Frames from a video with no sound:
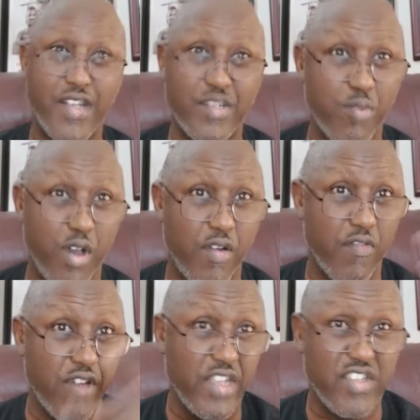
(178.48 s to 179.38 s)
just bought a
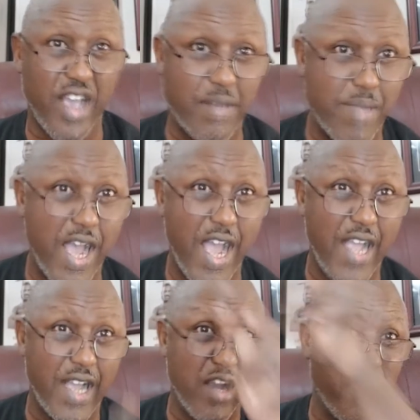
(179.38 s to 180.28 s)
ringside
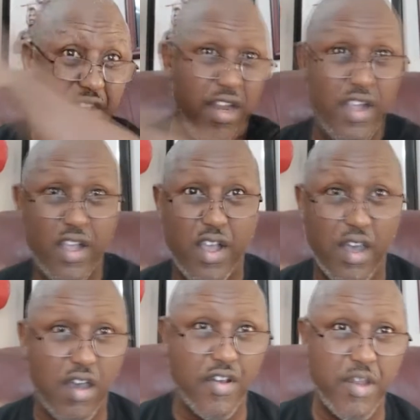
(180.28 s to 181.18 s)
bag. I hung it
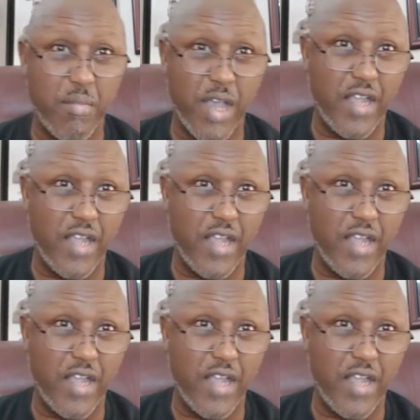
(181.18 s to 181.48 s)
under my